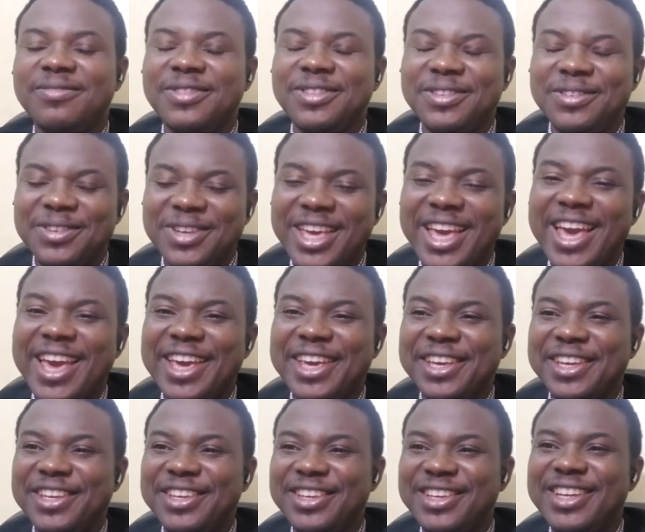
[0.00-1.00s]

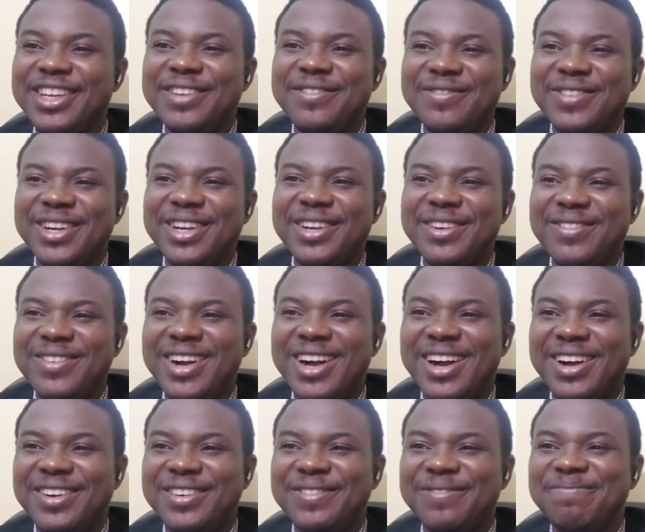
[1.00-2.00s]
Okay, you did very
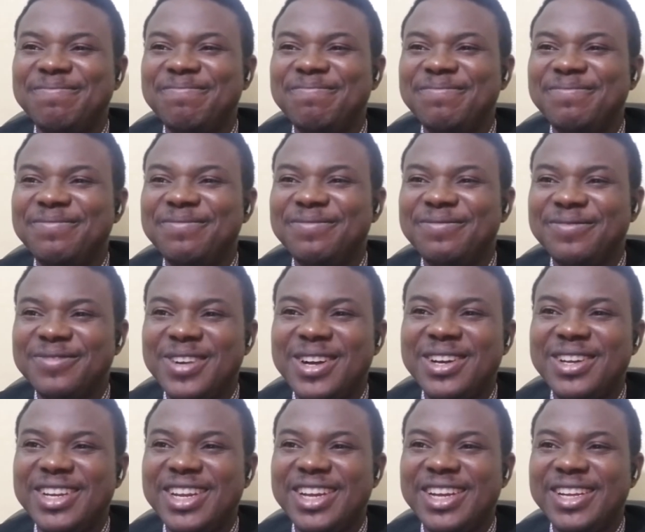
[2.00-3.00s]
well.
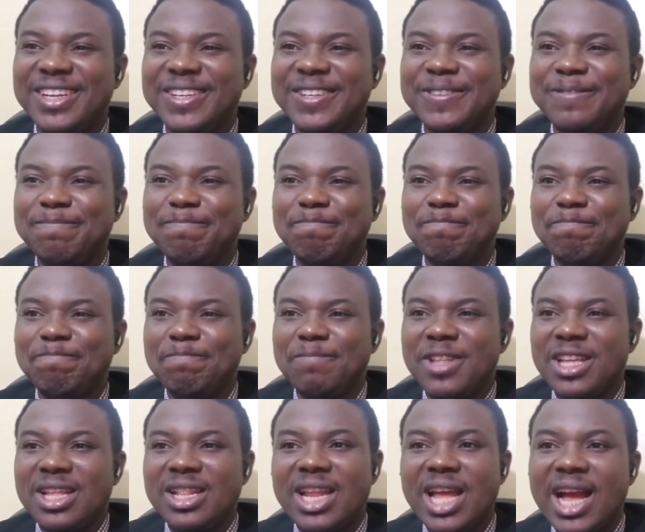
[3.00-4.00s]
Well done.
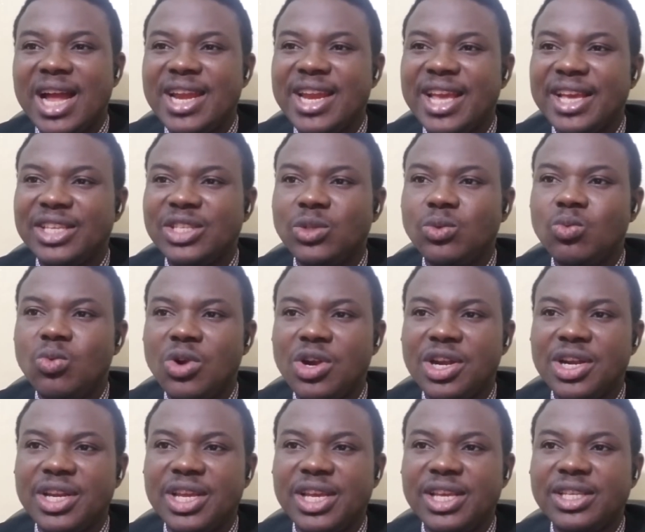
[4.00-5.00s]
Now, our next
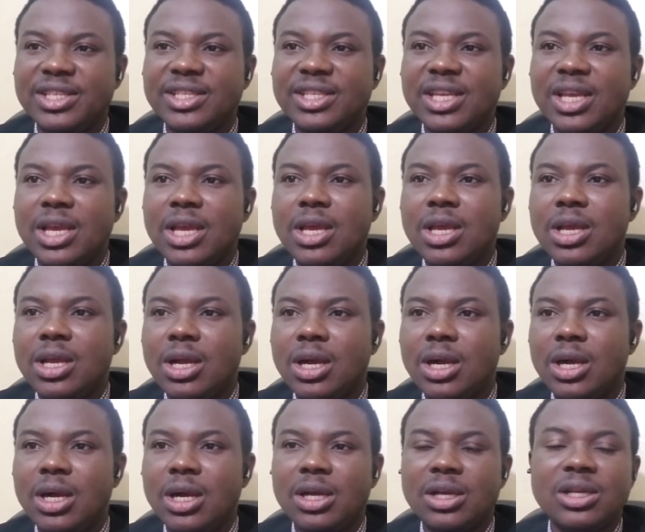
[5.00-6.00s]
word is
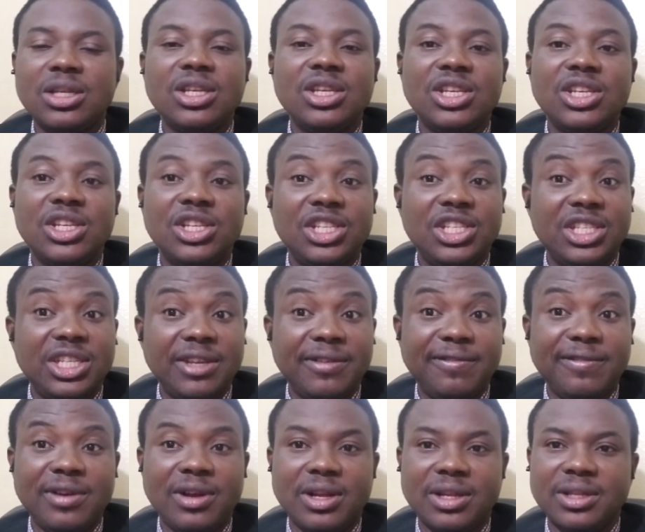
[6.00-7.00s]

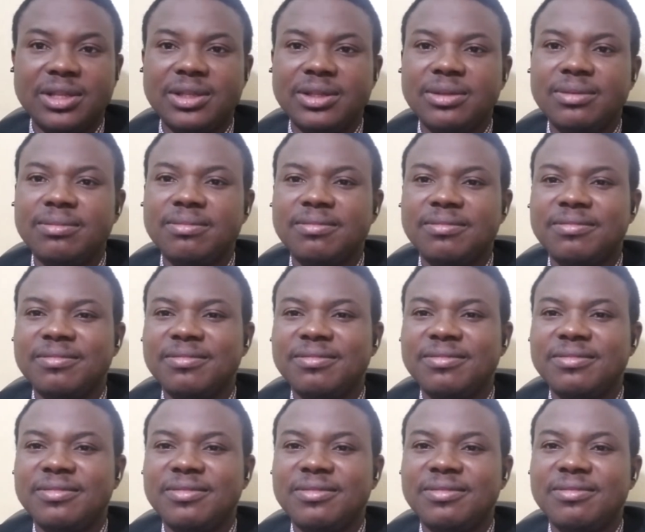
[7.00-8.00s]
chiffon.
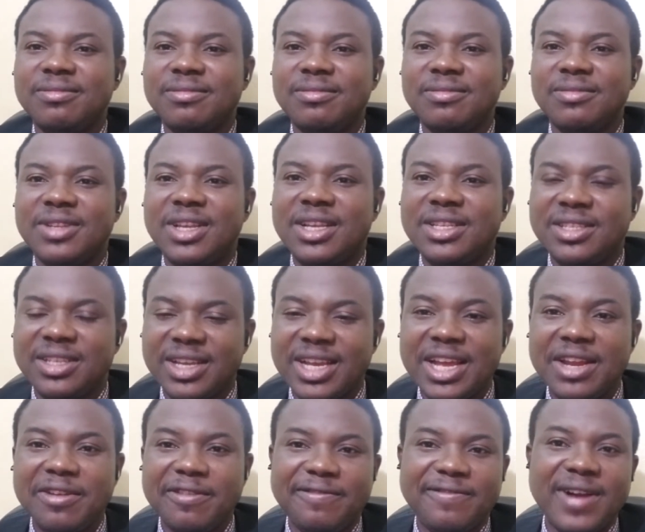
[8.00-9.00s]
As a
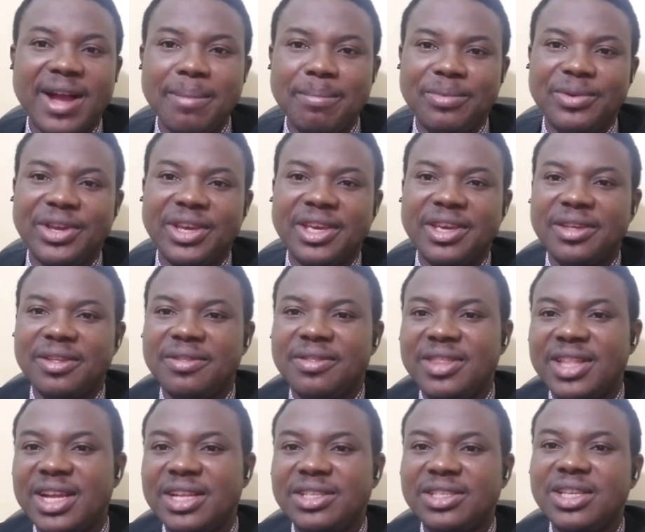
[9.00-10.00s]
kind of fabric
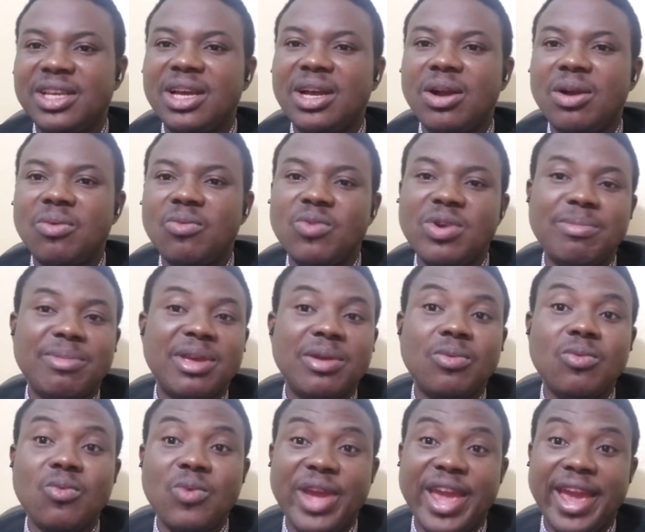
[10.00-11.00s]
that
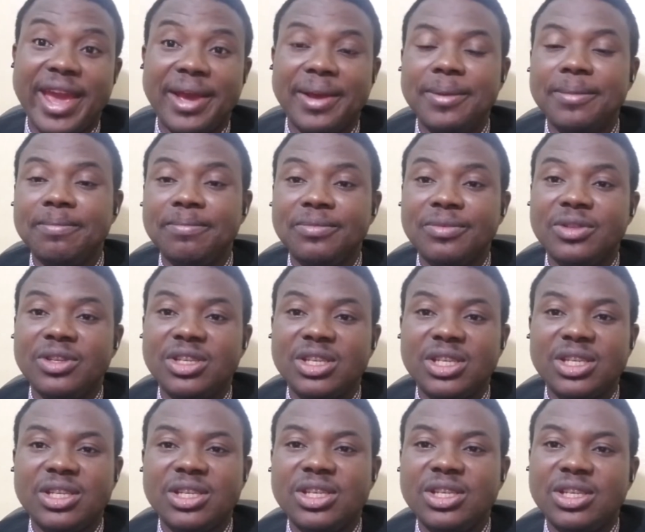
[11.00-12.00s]
women wear.
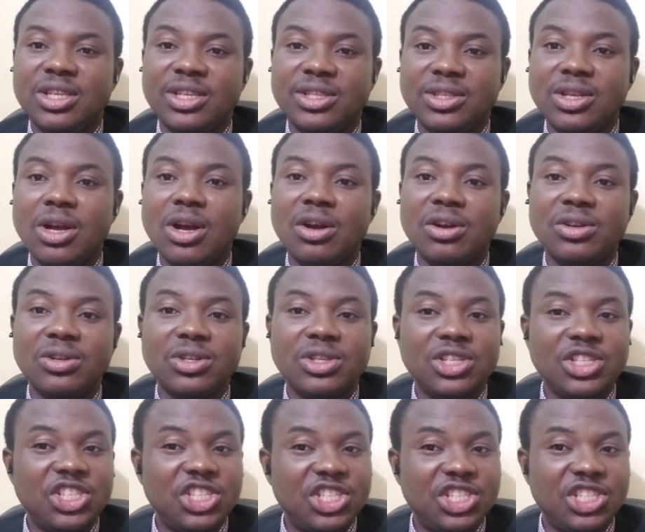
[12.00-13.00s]
It's called
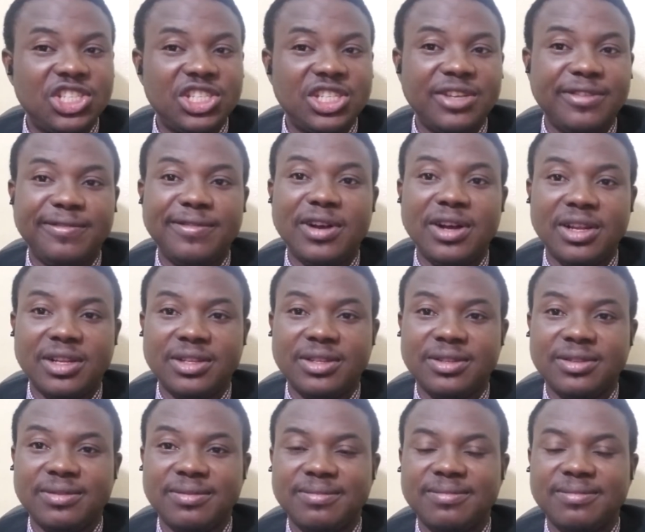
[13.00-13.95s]
chiffon.